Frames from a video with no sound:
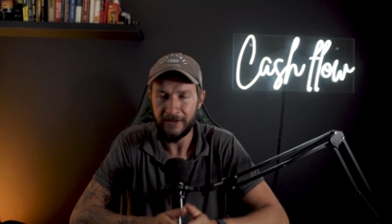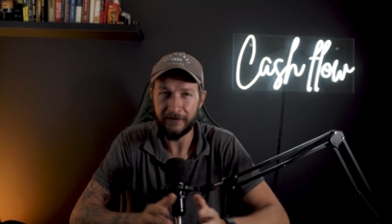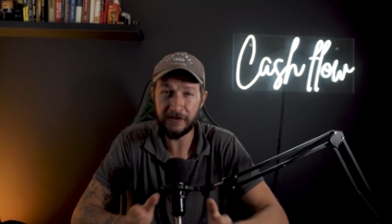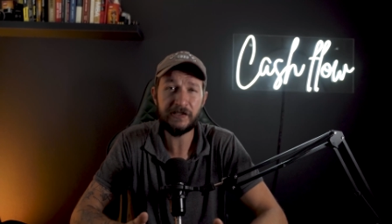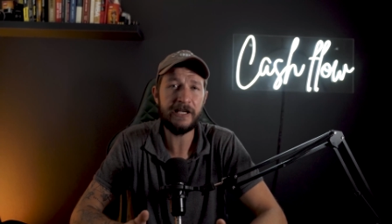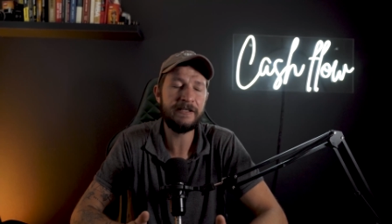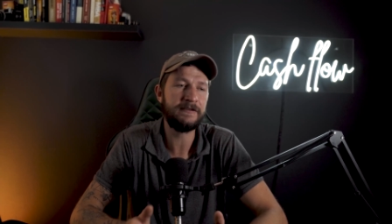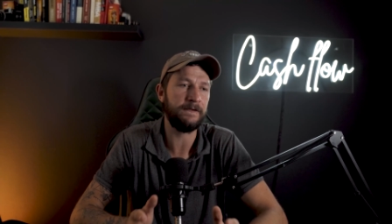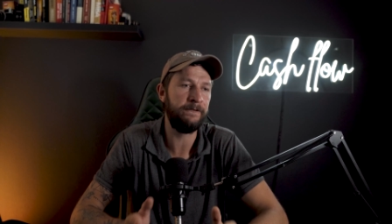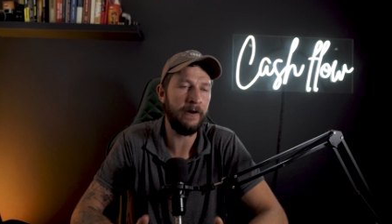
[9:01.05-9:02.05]
This is
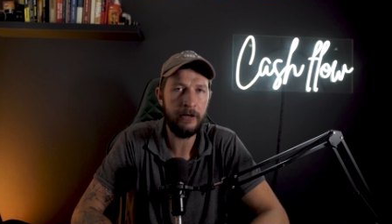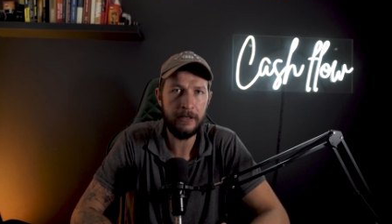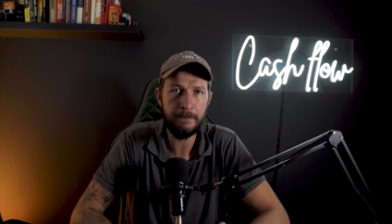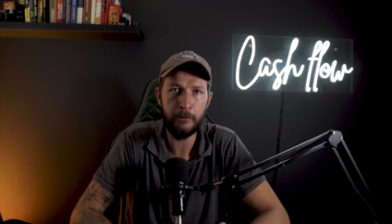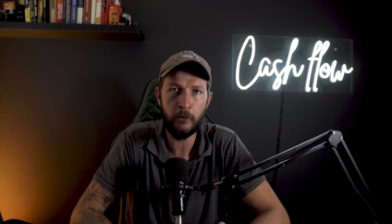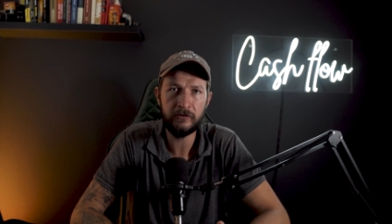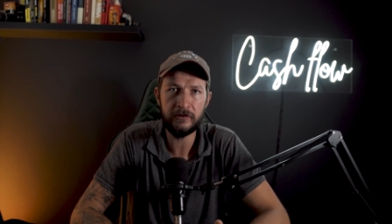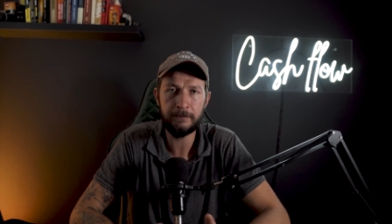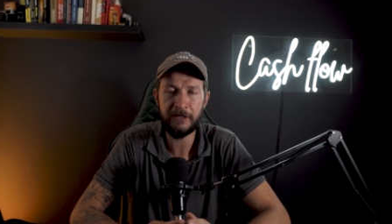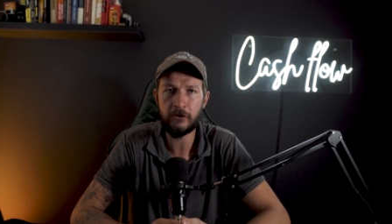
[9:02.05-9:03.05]
very
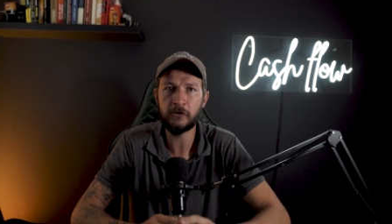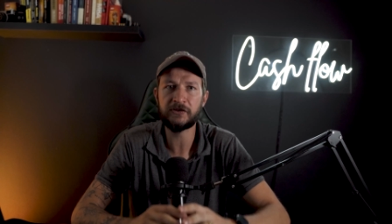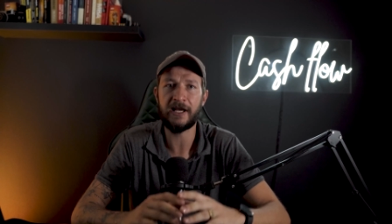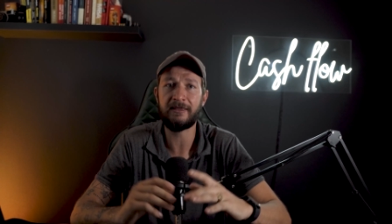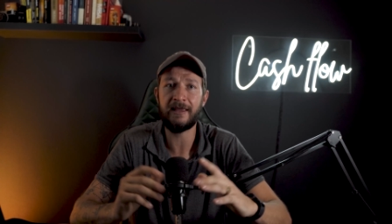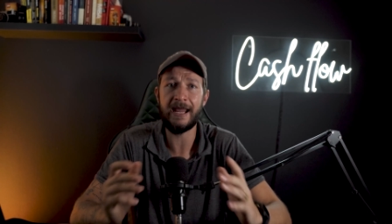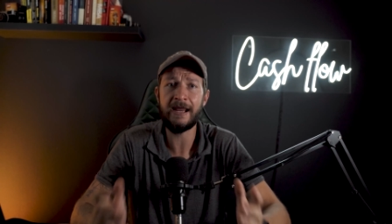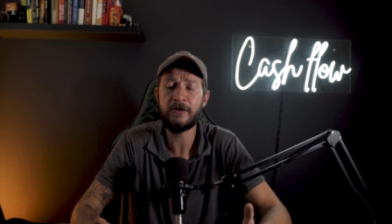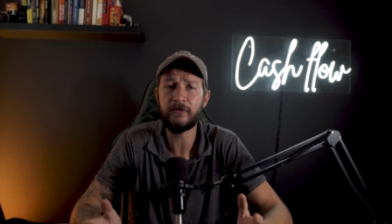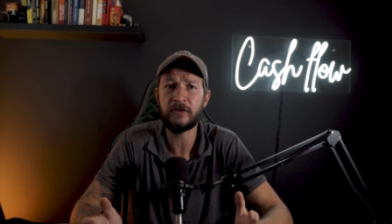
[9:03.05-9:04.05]
important because at the
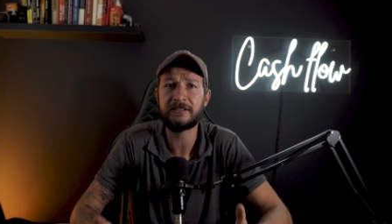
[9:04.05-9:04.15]
end of the